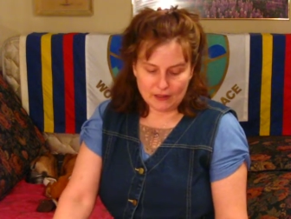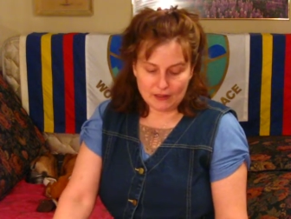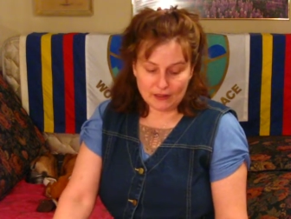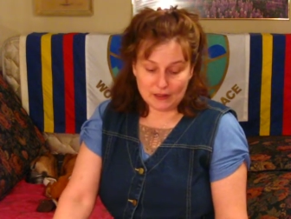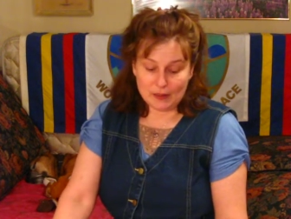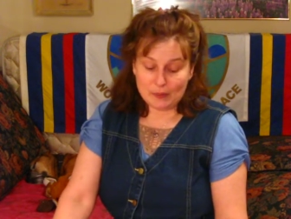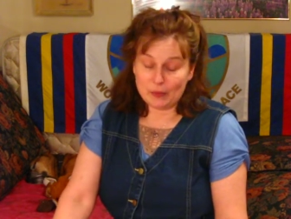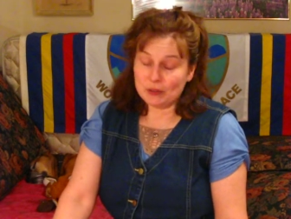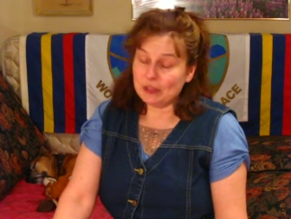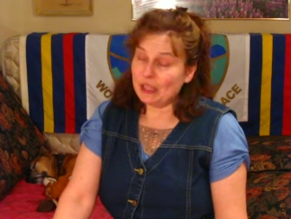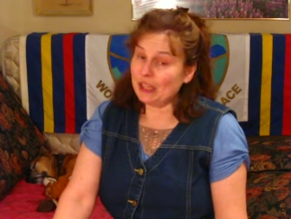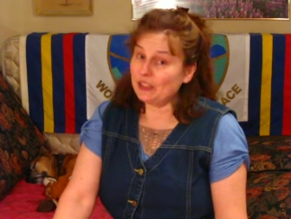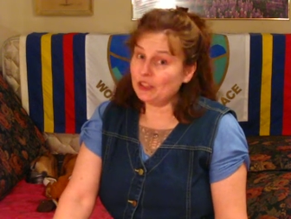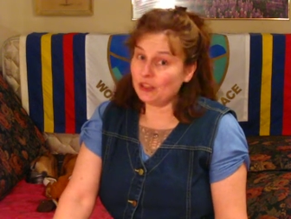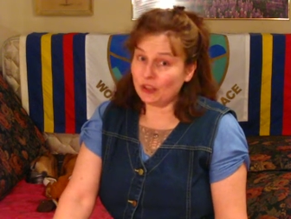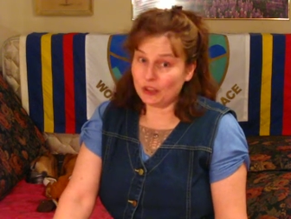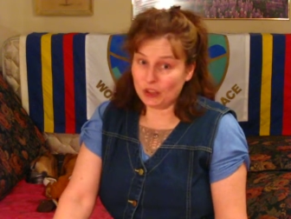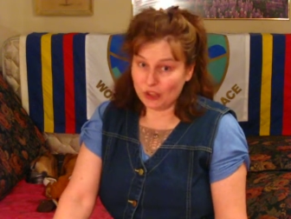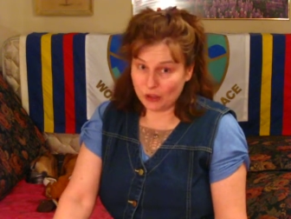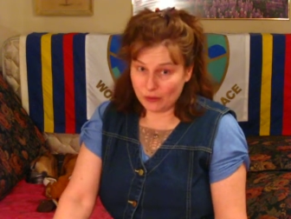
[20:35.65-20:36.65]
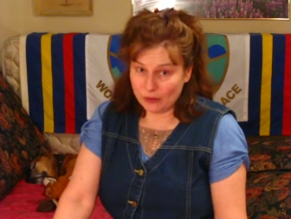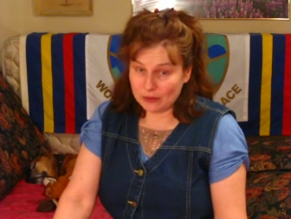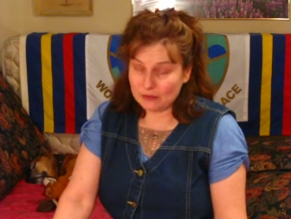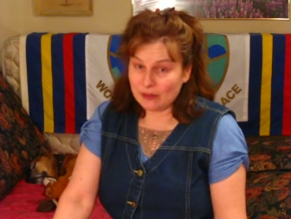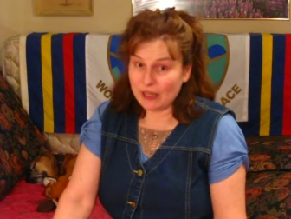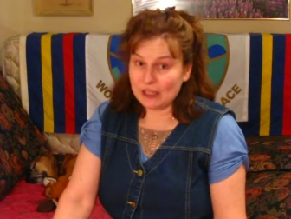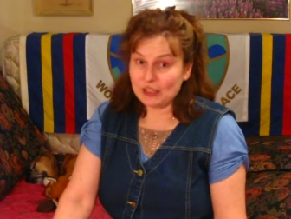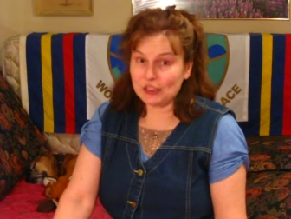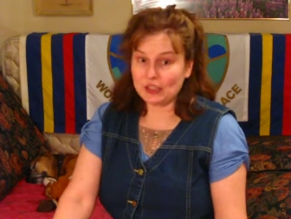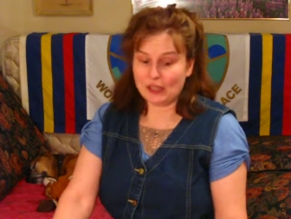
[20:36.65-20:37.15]
A potential coup in
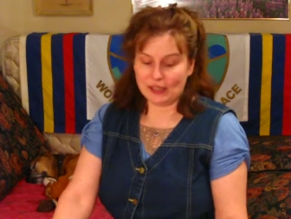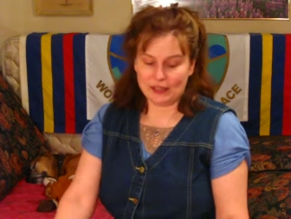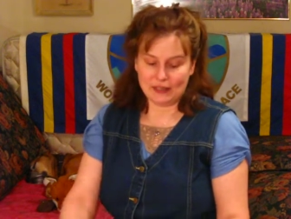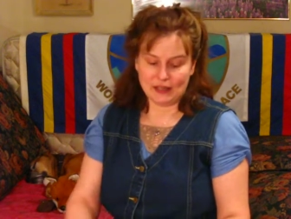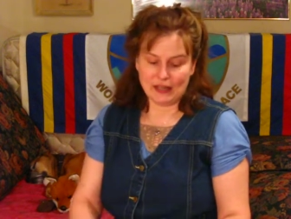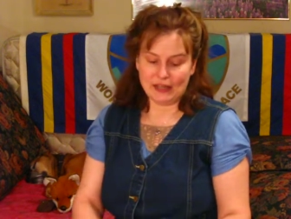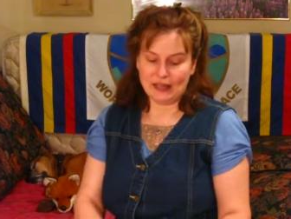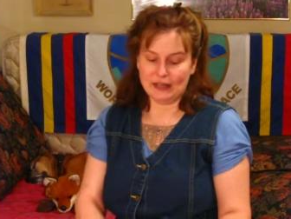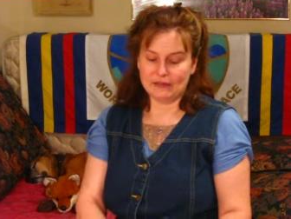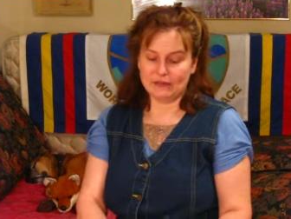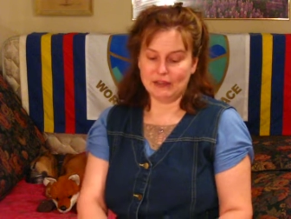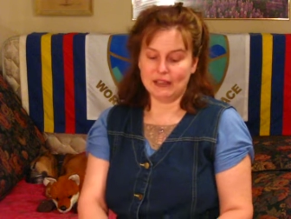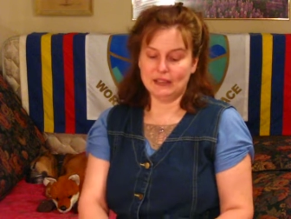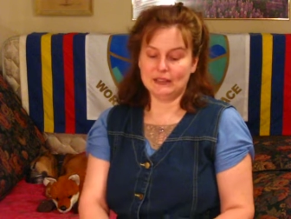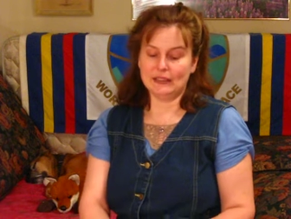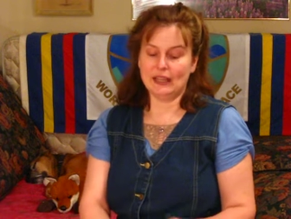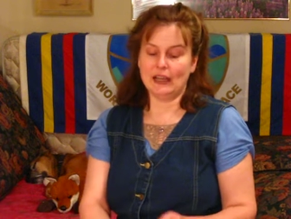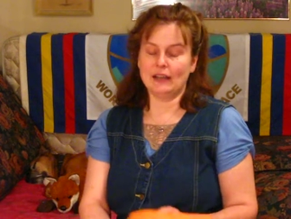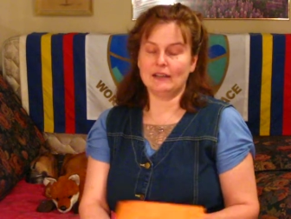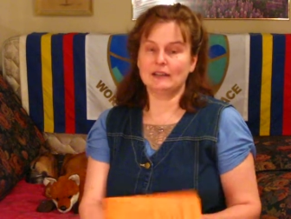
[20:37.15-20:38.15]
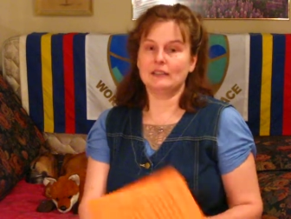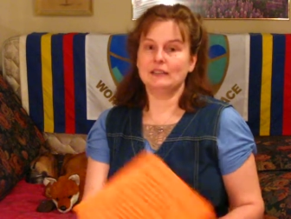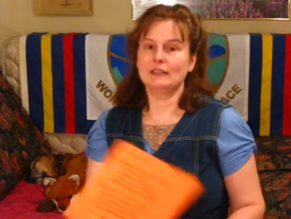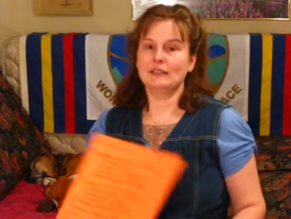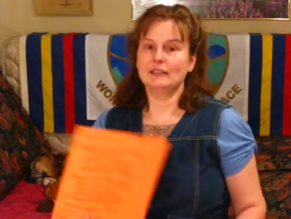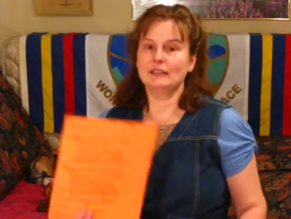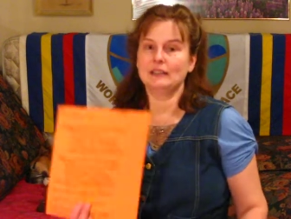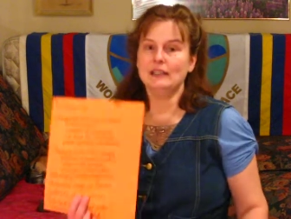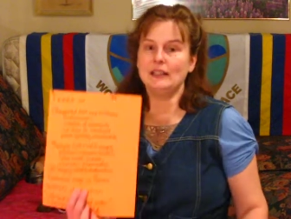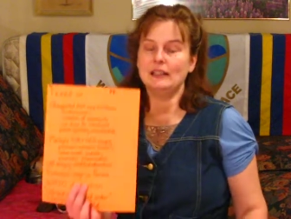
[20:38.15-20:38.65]
Russia, I have written down,
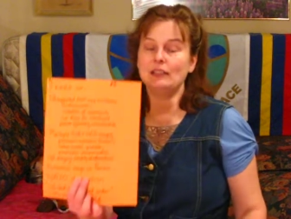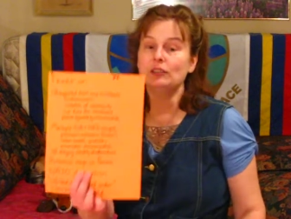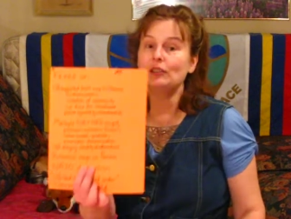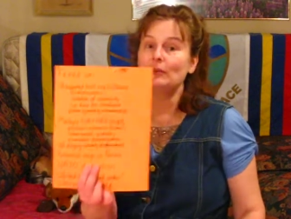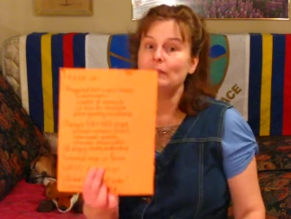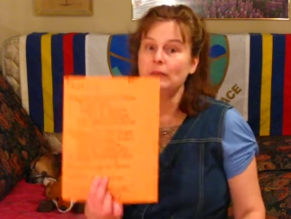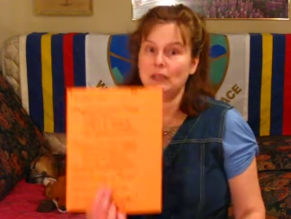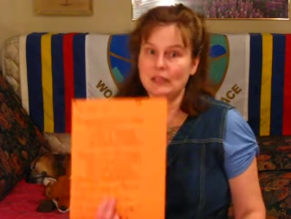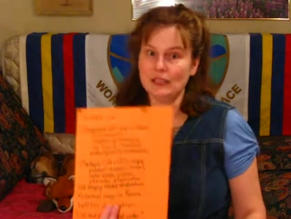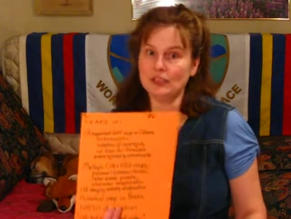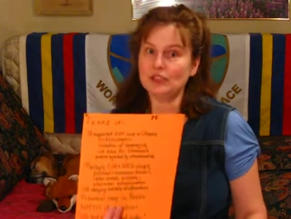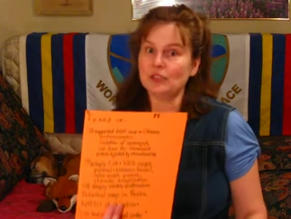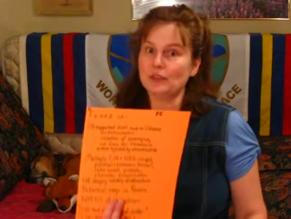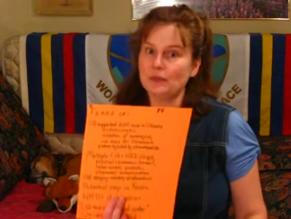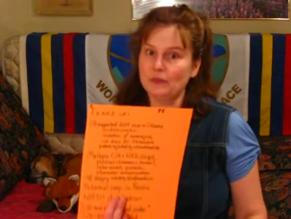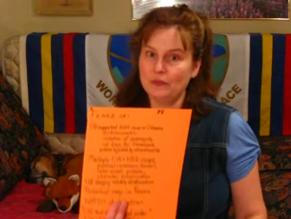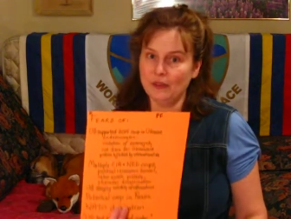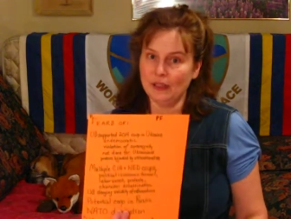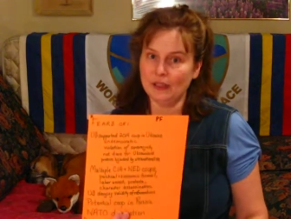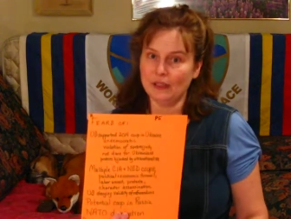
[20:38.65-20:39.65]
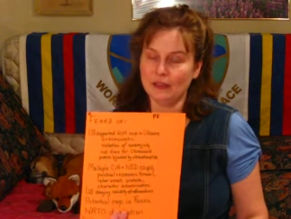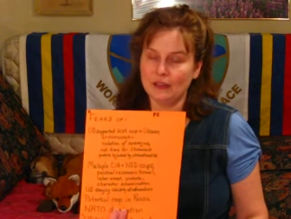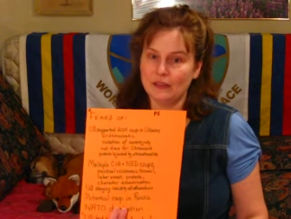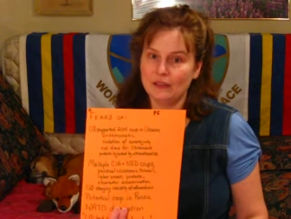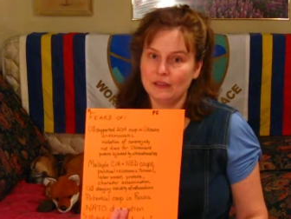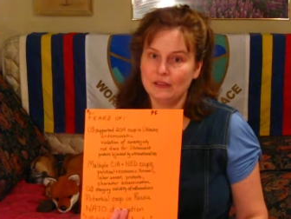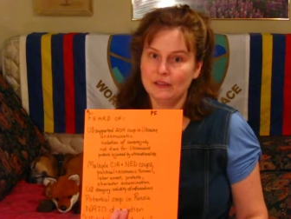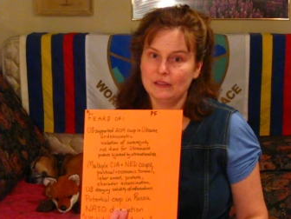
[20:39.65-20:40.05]
is a major fear,